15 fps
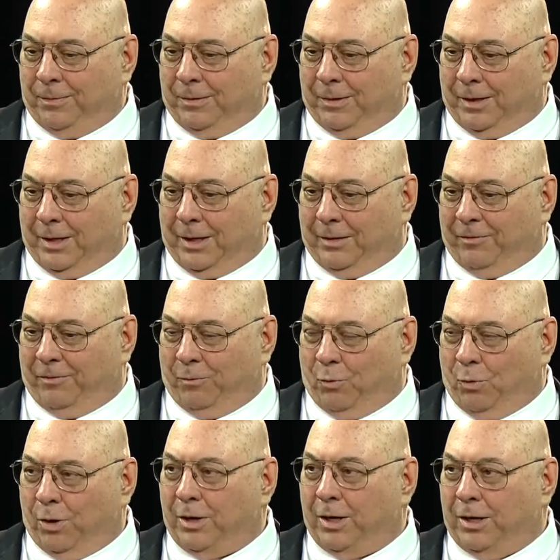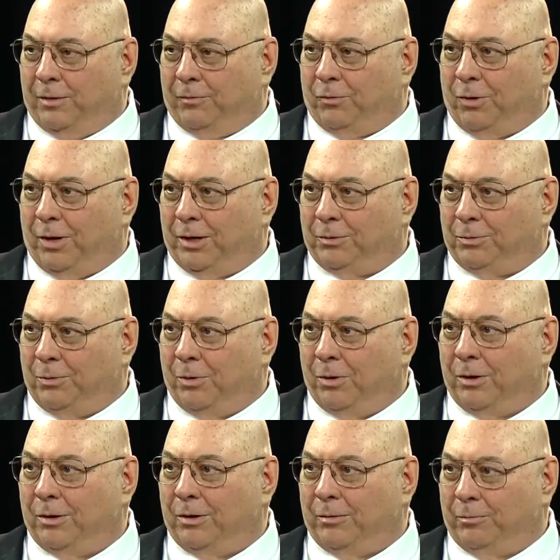the working of
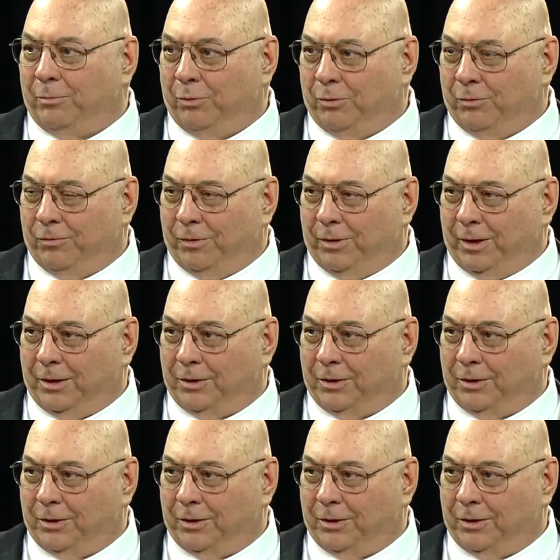transport and improve the